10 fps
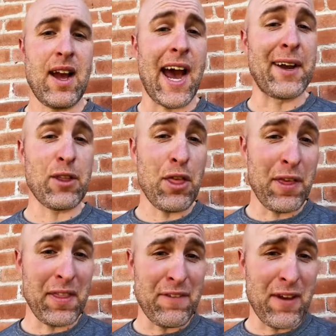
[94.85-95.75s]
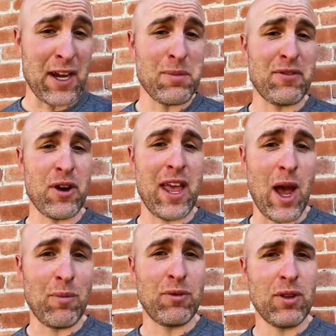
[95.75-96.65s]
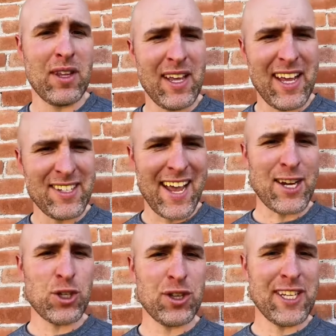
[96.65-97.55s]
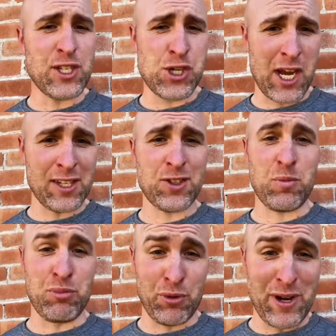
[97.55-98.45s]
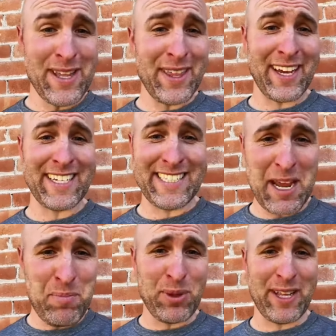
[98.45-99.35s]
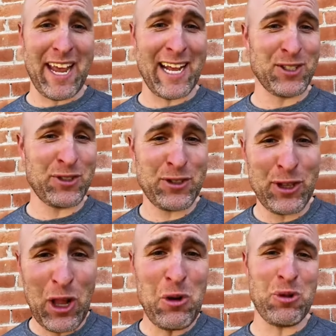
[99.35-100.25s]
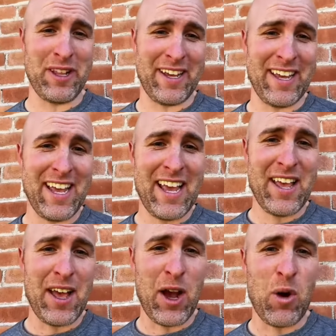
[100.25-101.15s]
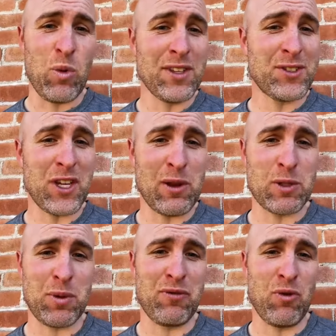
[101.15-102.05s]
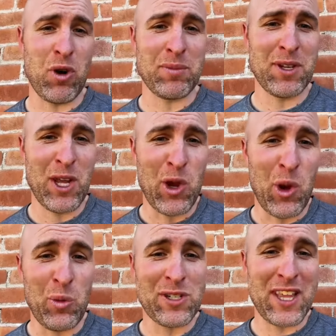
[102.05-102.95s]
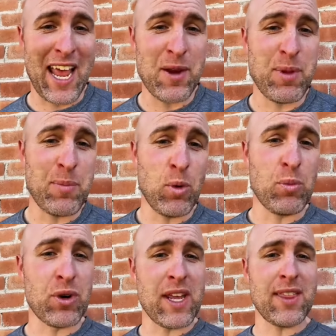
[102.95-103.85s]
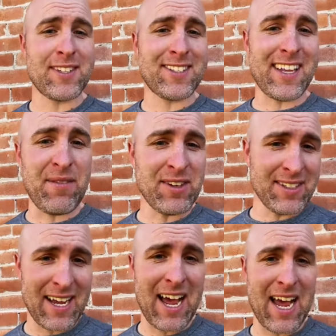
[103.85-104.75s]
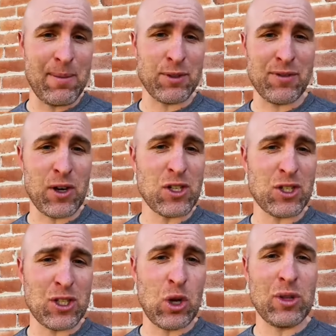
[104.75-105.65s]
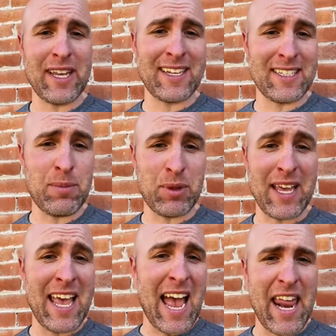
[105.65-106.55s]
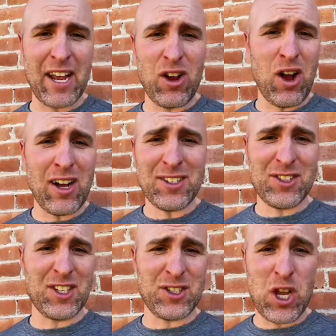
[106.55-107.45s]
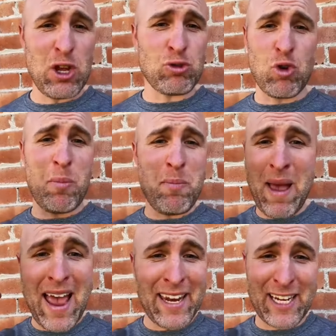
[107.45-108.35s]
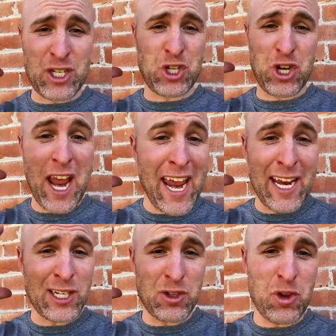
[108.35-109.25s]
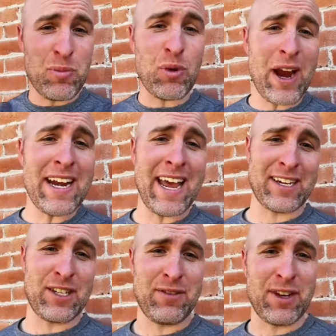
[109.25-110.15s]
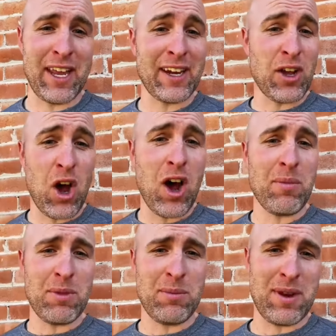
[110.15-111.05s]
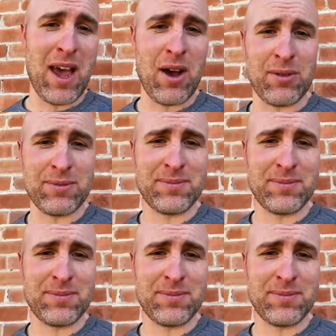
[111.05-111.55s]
Another thing they found to be very helpful is actually just breathing deeply and slowly. Uh, one study was performed in which they had people breathe seven times very slowly and deeply, and it caused this dramatic change in their brain activity and calmed them down.